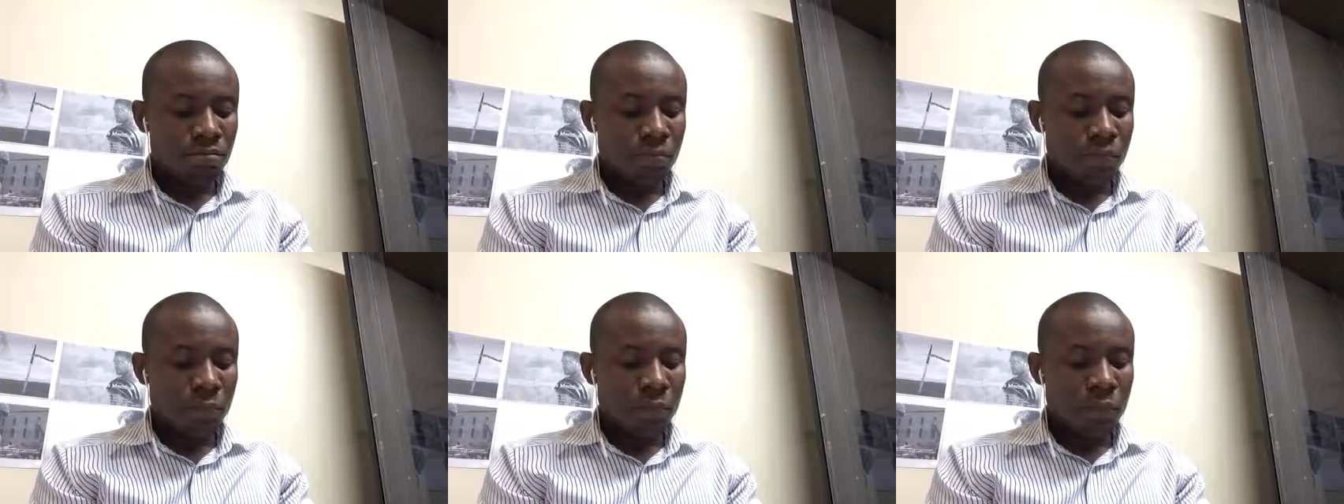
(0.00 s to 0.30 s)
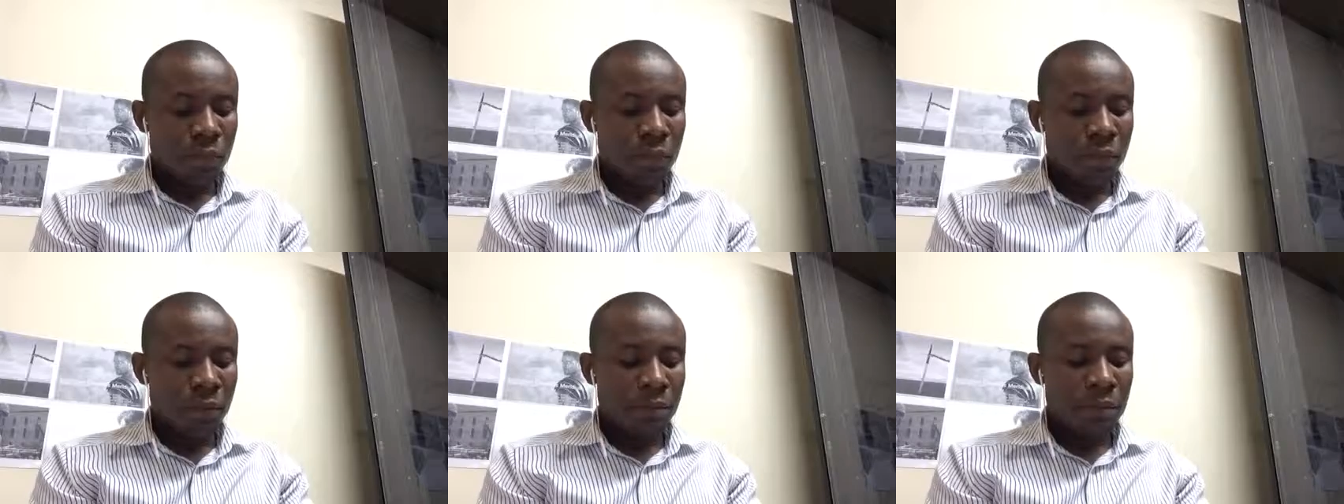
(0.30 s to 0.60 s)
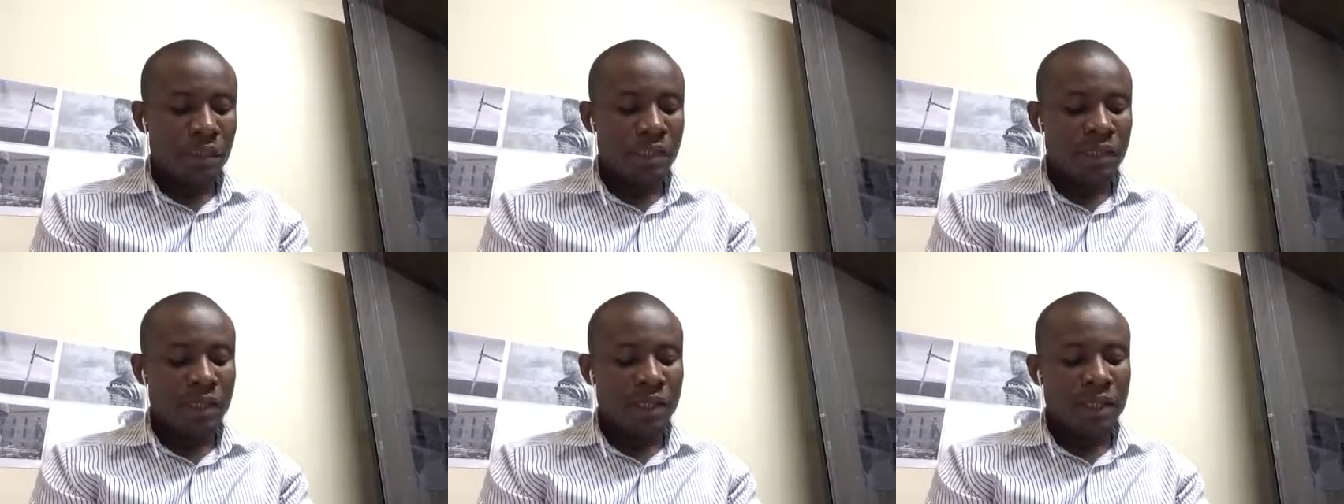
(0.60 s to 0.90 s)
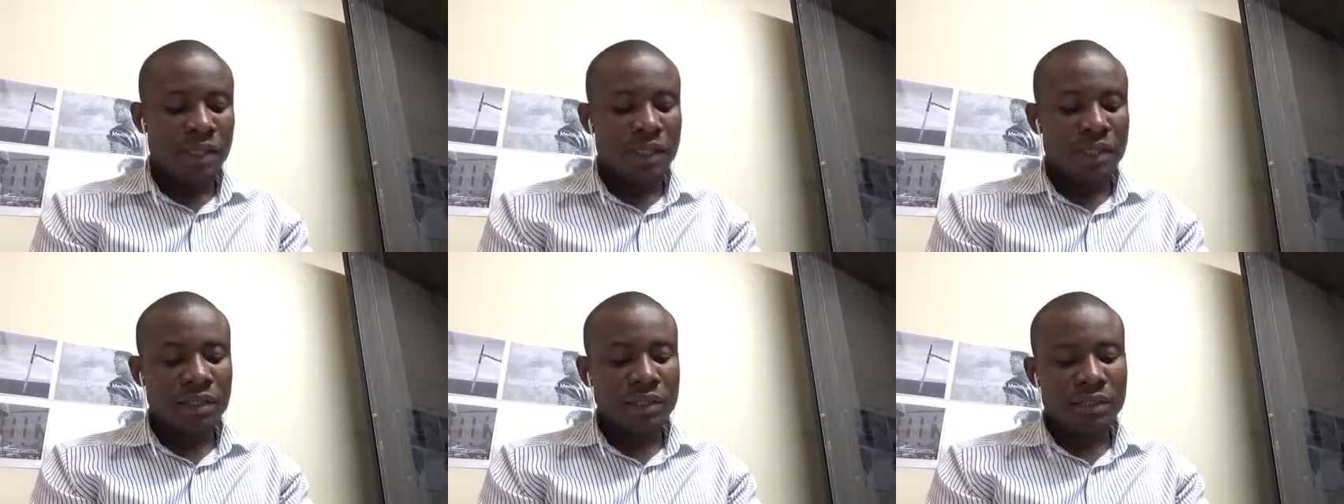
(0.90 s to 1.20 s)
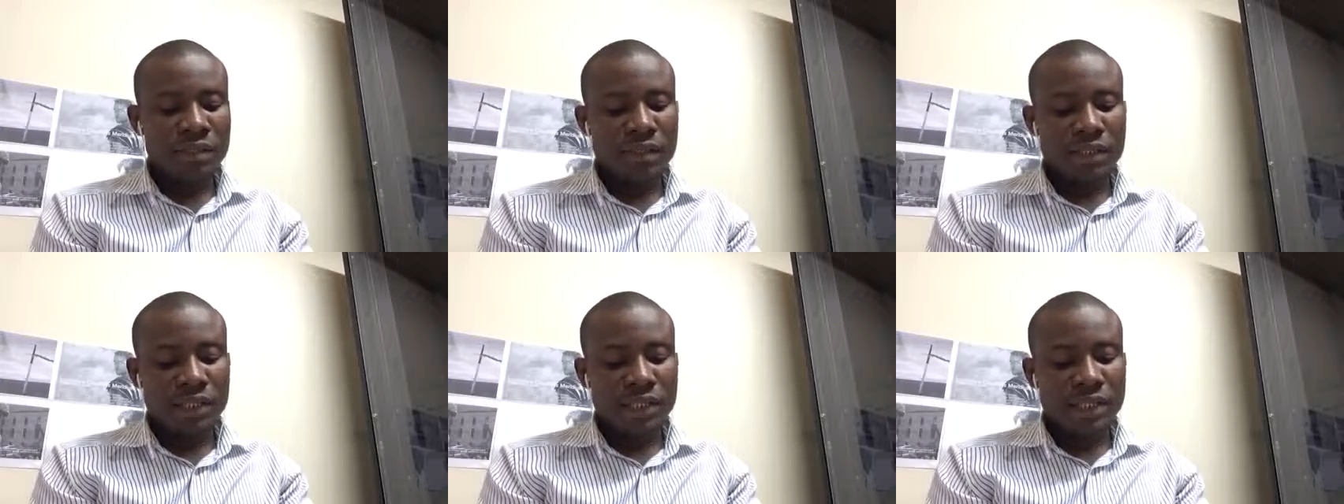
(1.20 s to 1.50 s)
mapping the
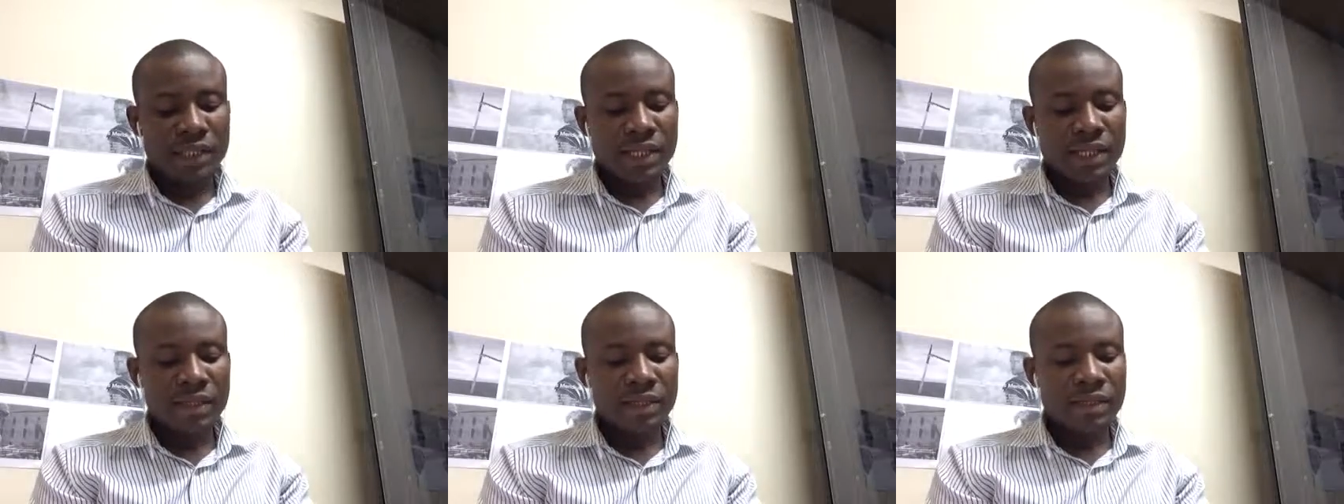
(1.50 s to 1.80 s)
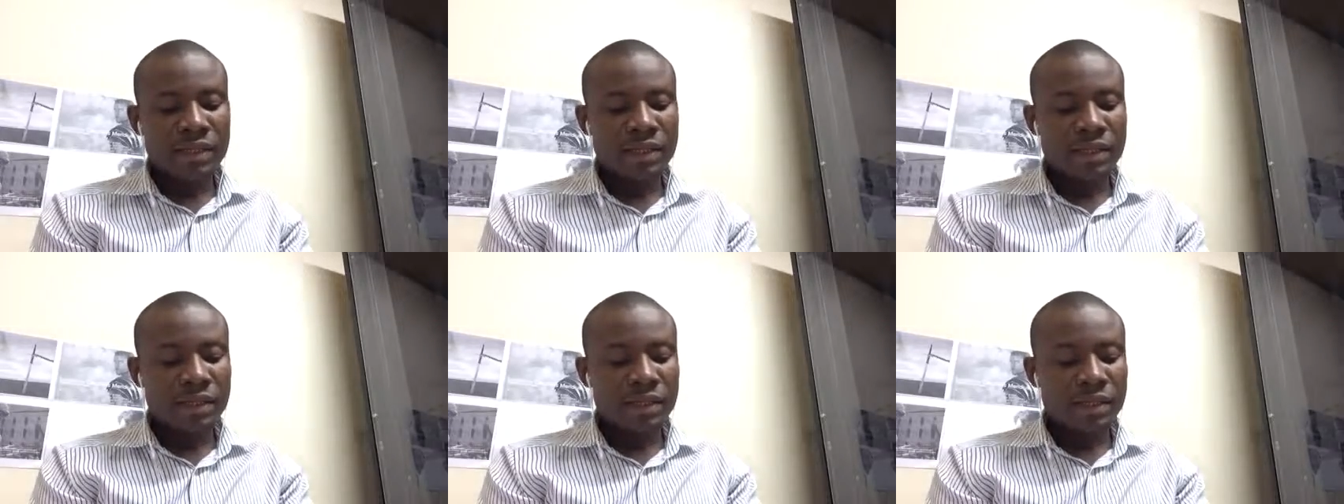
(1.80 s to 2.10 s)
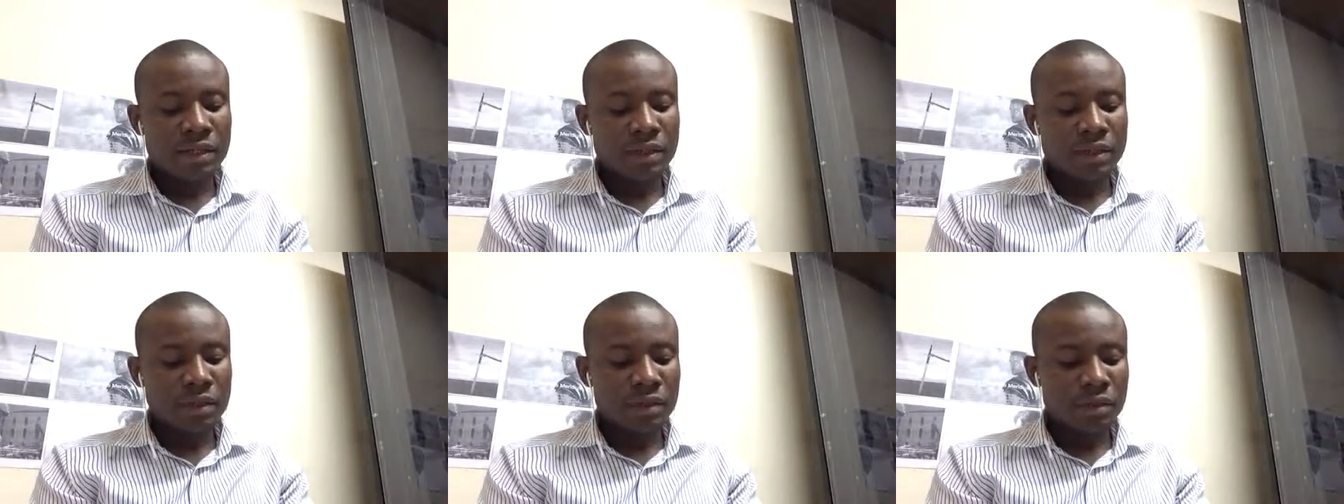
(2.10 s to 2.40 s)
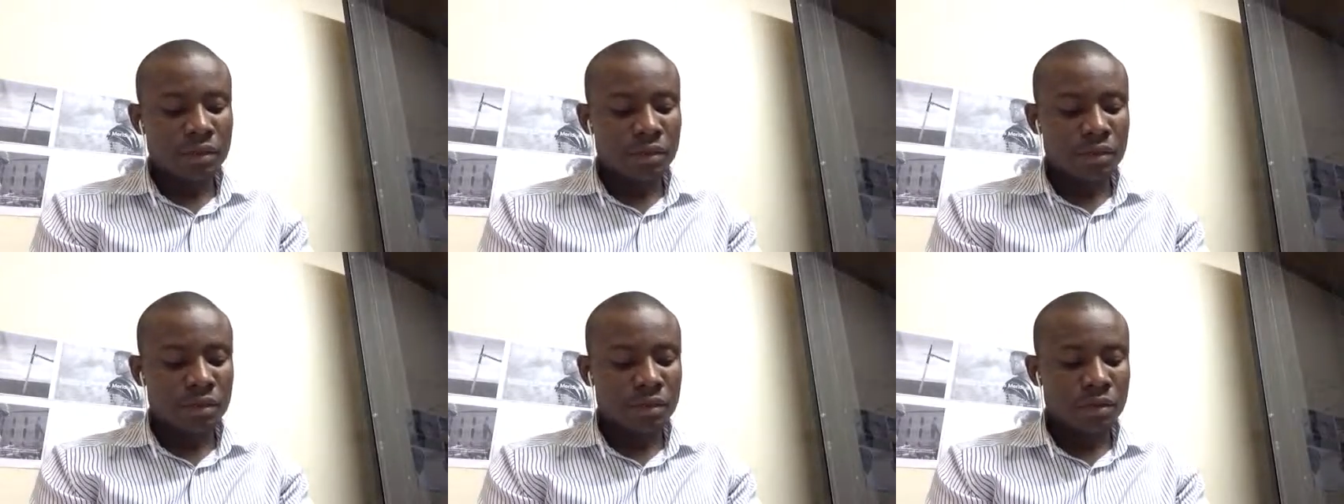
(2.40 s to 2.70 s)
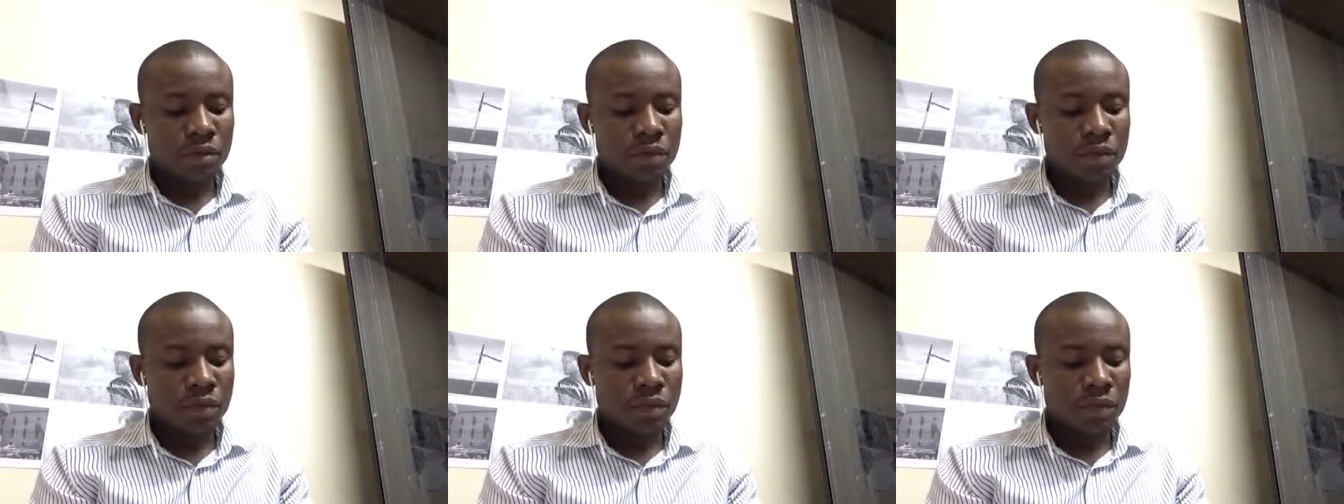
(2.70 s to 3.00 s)
analog signal.
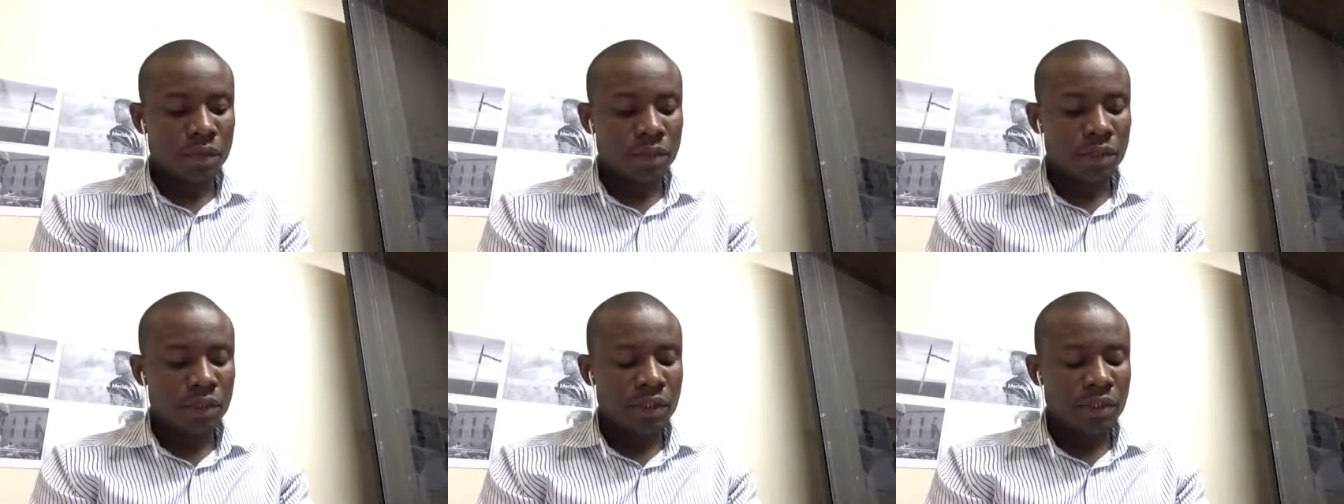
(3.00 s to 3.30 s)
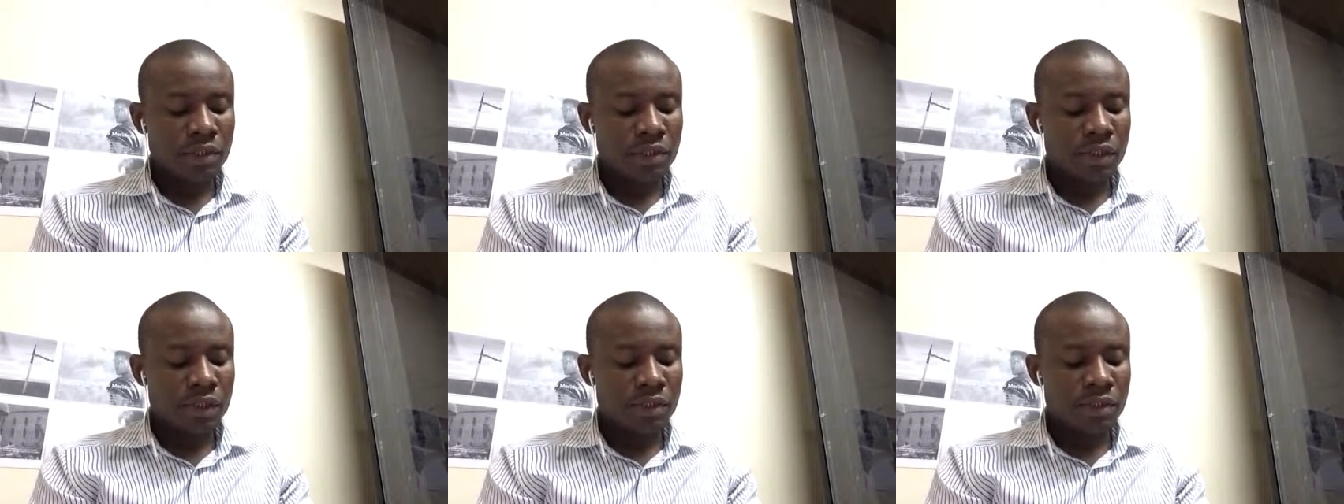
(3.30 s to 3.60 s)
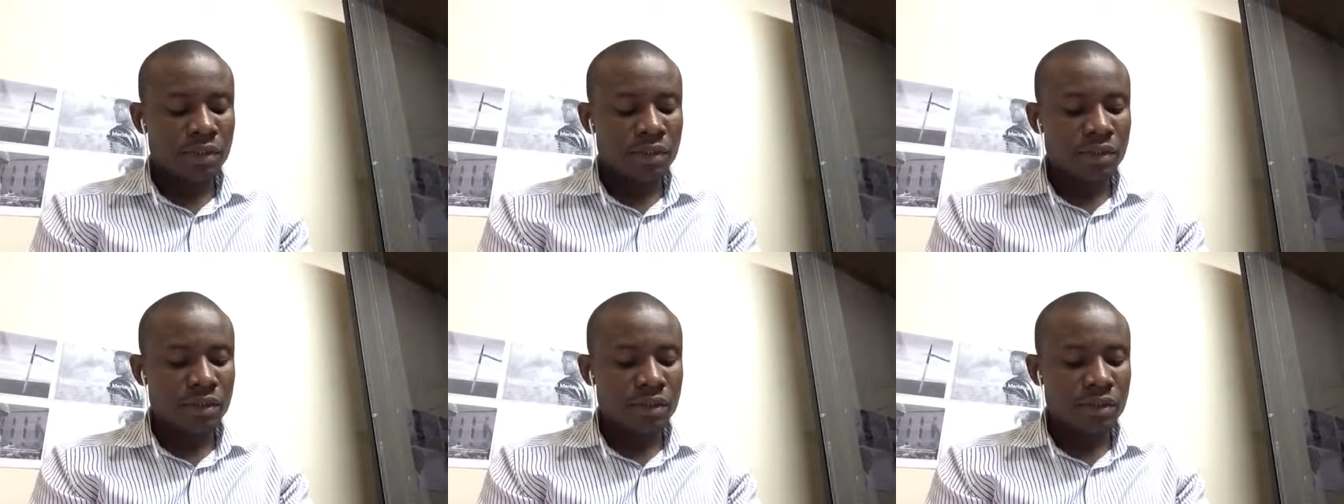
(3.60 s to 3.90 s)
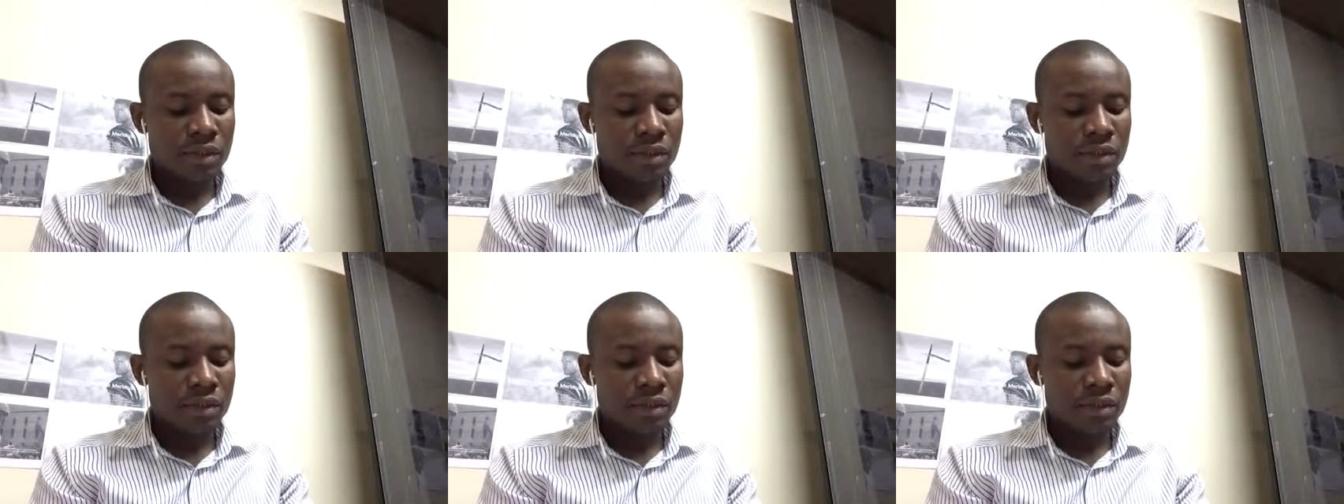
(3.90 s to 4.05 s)
That is